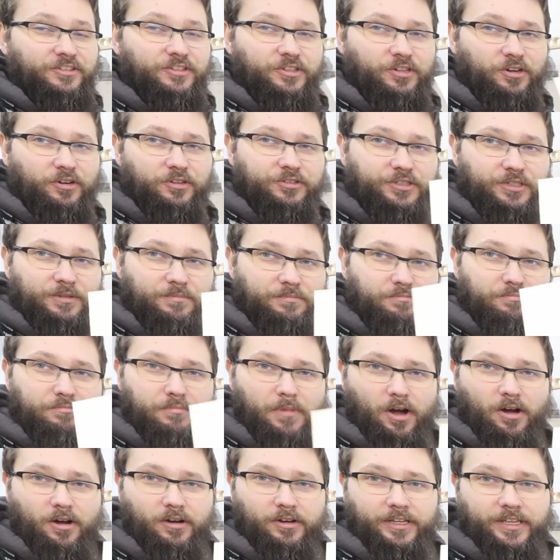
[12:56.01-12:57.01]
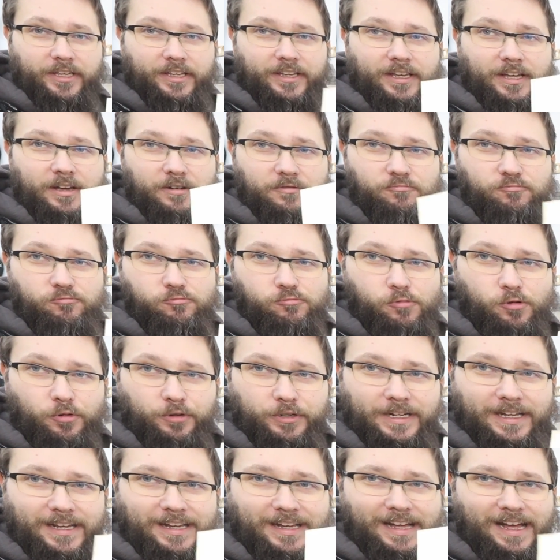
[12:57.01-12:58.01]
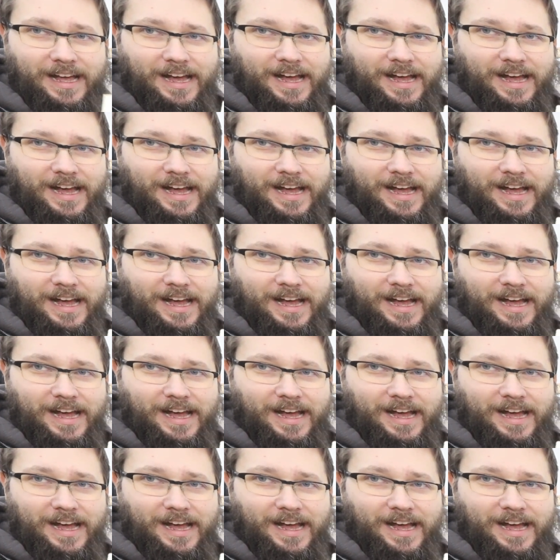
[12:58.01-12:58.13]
not marking wood